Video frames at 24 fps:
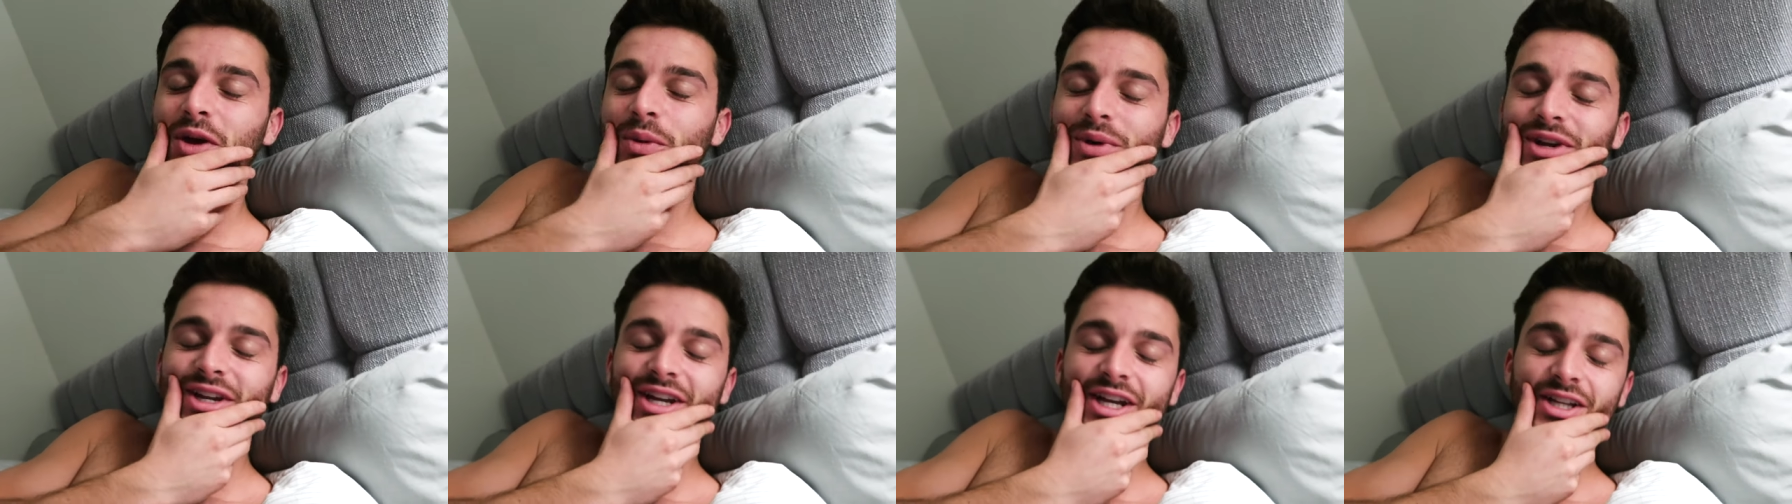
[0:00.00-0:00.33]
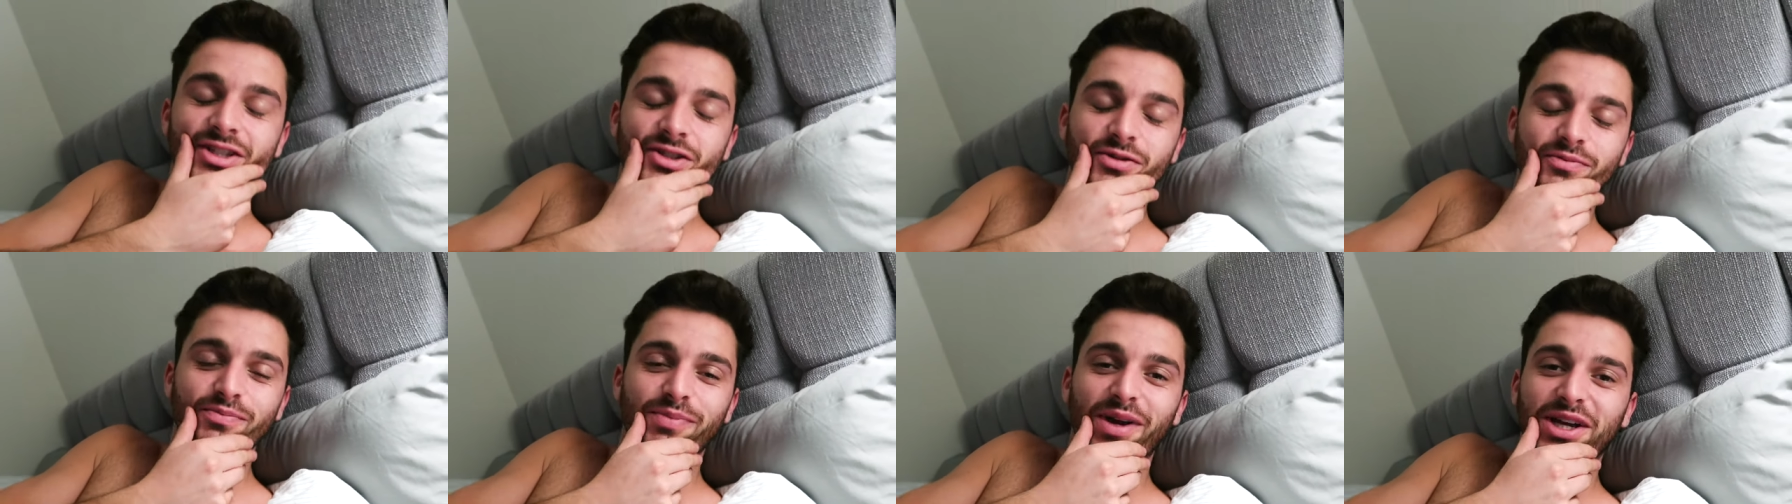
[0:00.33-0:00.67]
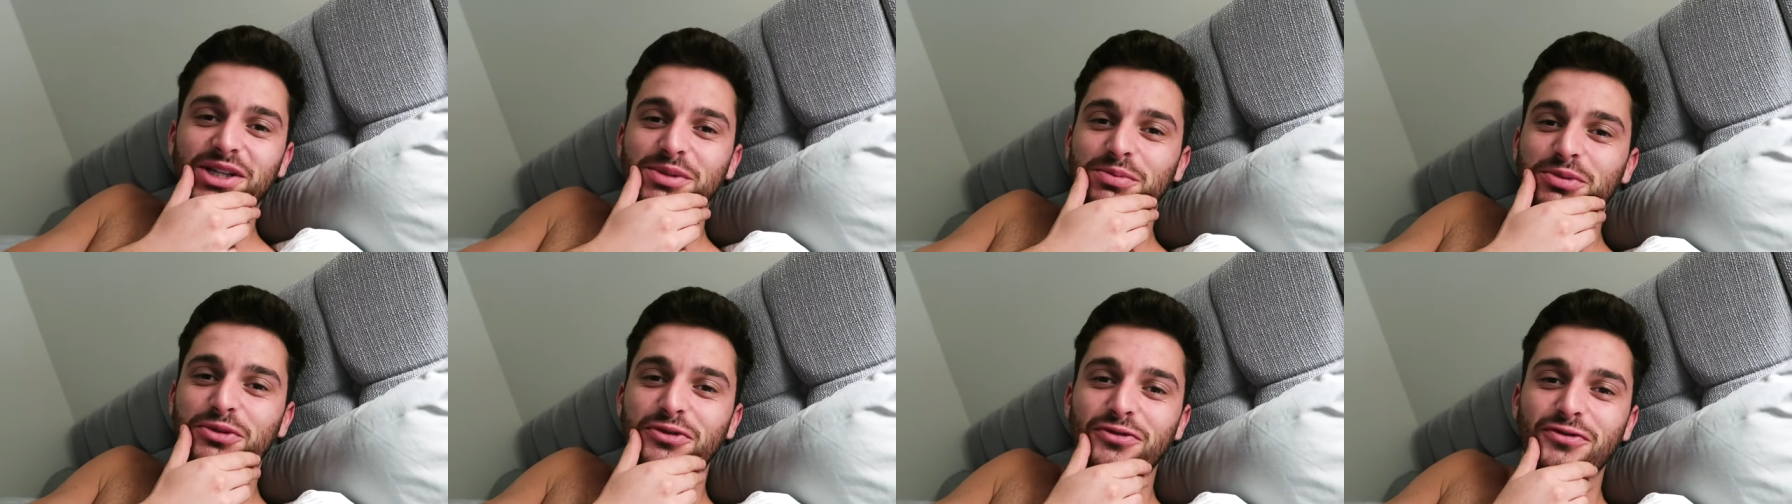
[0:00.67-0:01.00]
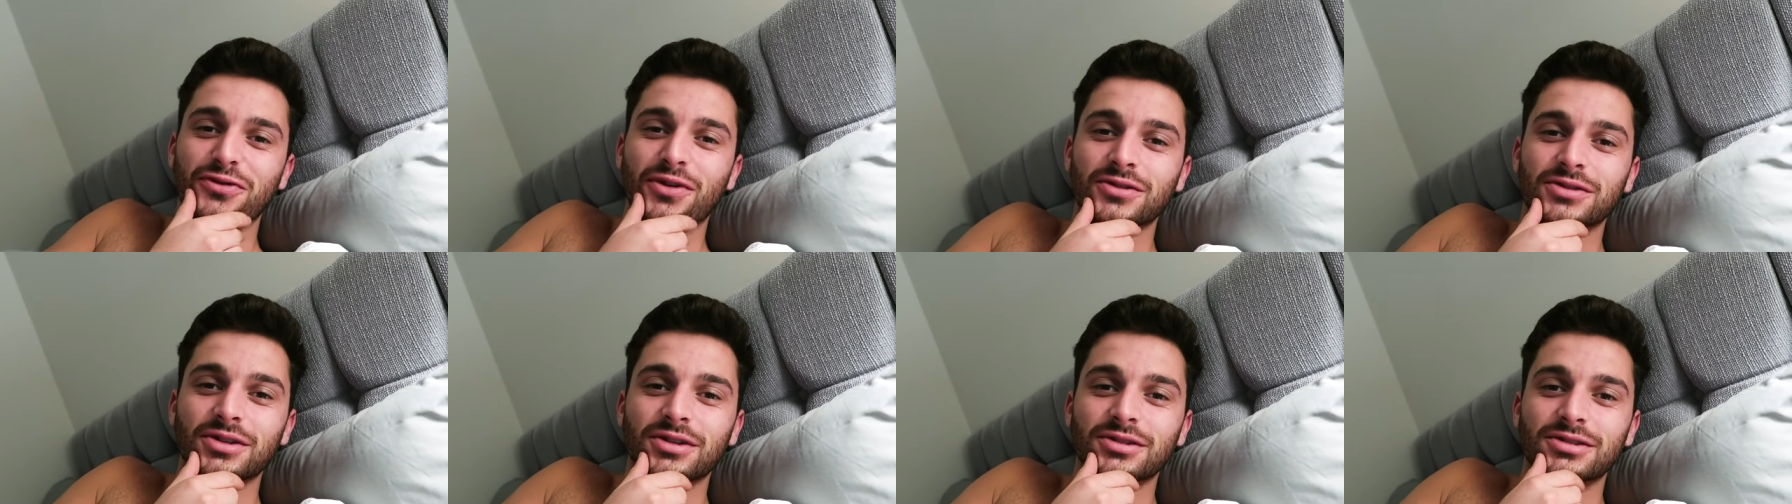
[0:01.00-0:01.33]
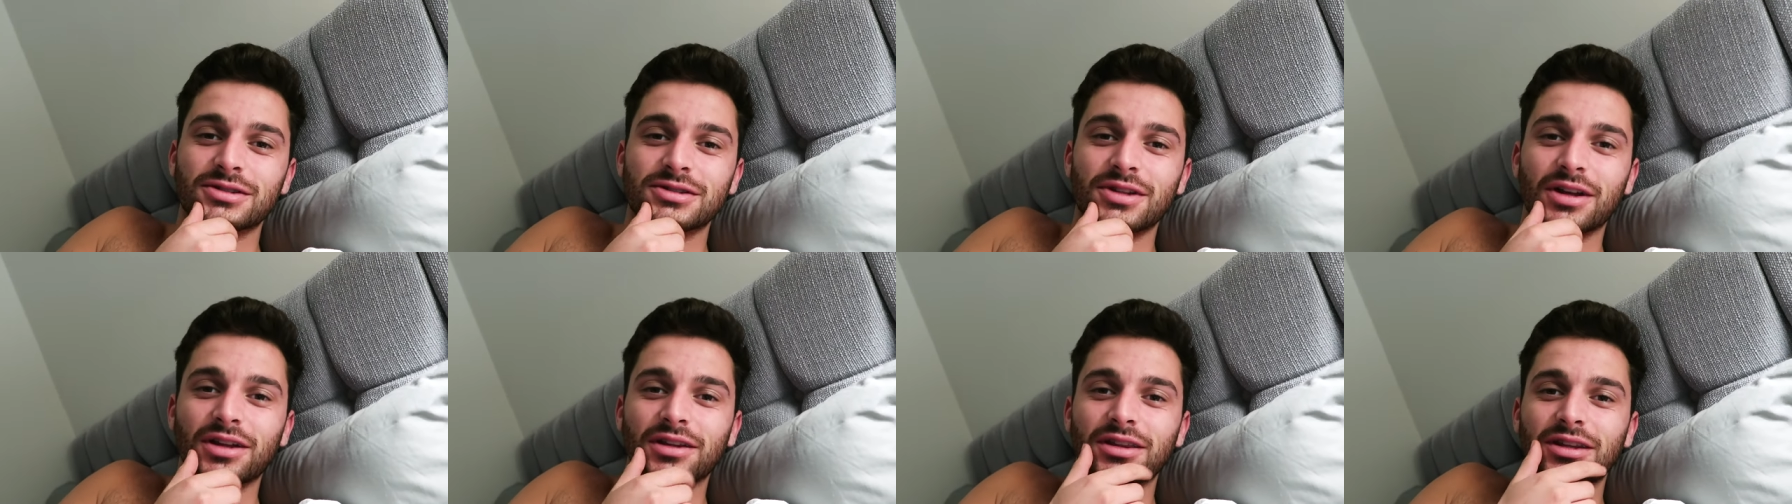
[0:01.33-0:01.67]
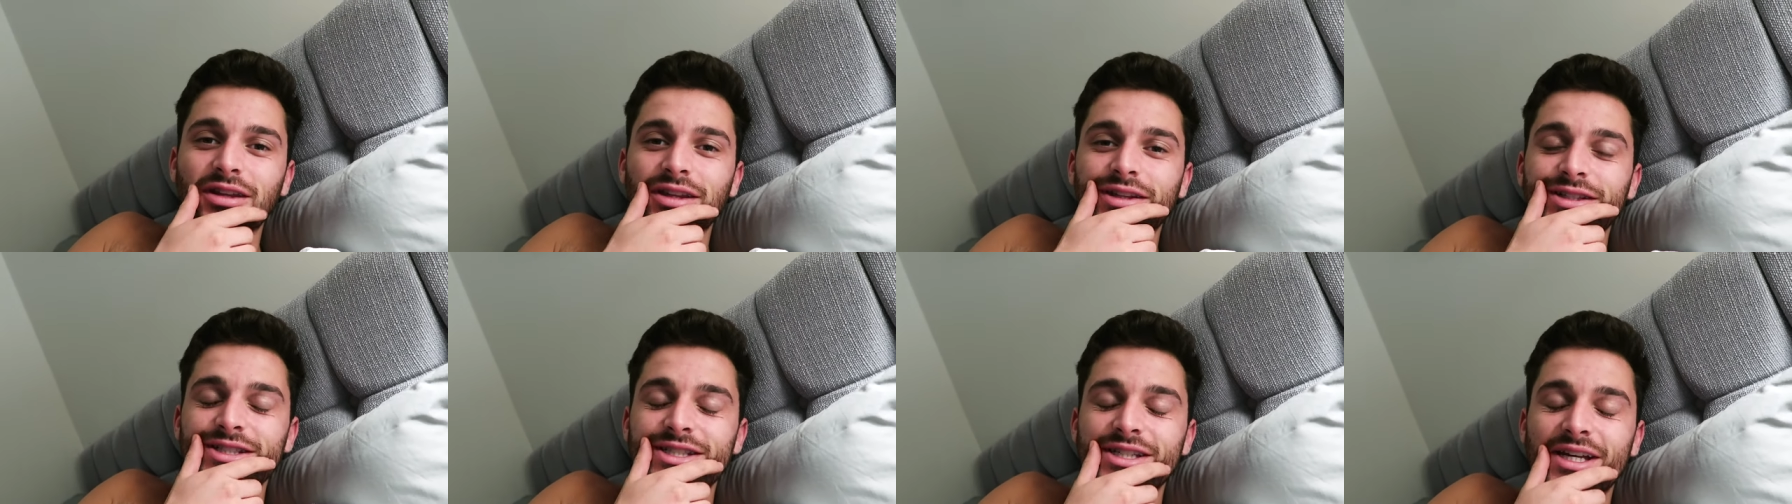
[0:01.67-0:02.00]
I went to get some passport photos done
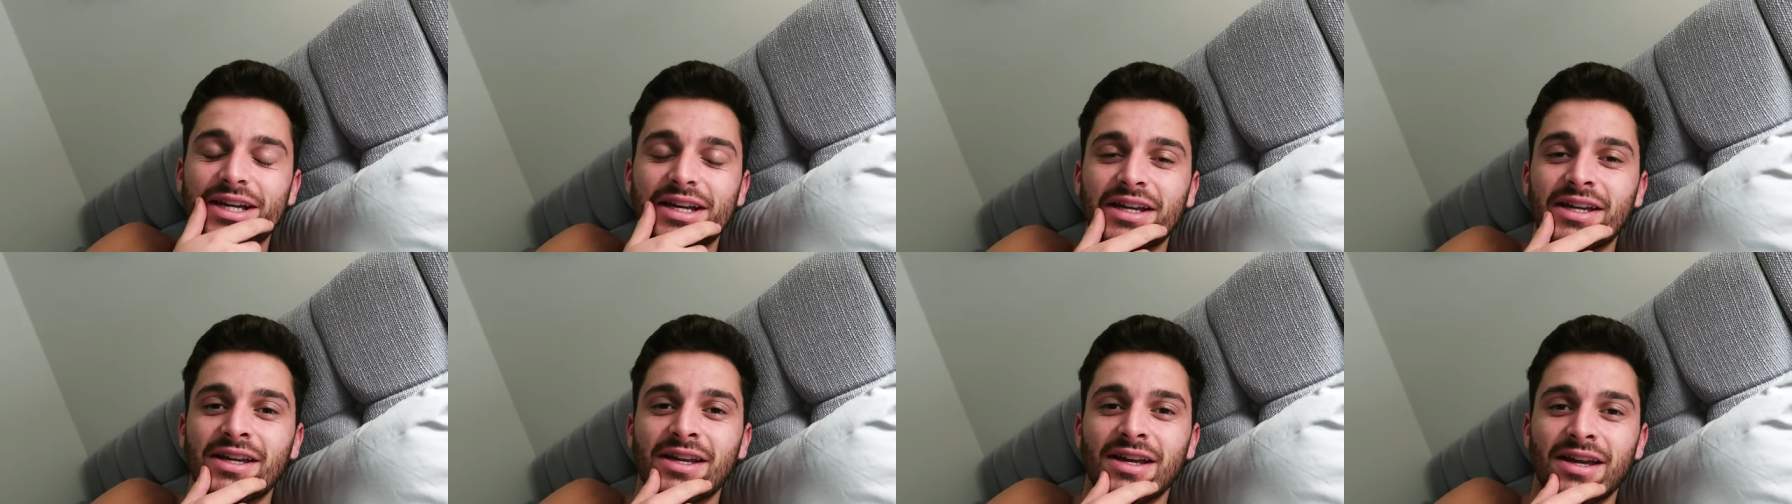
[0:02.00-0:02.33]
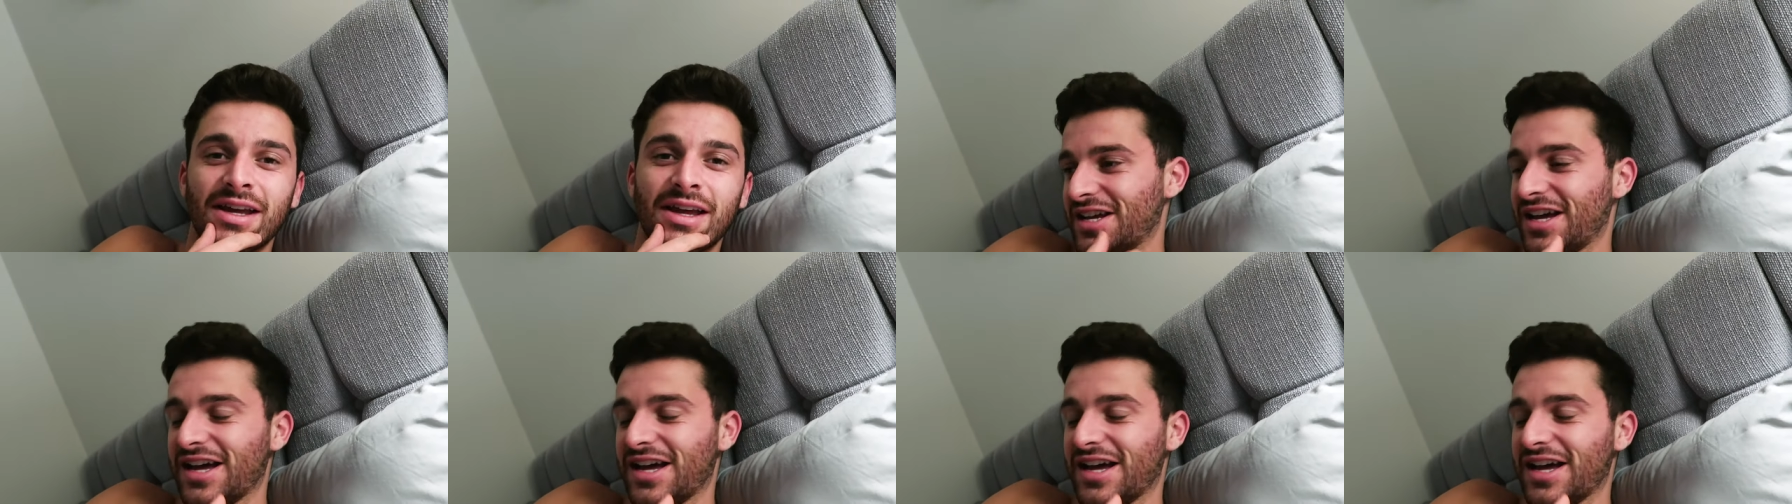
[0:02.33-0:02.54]
the other day.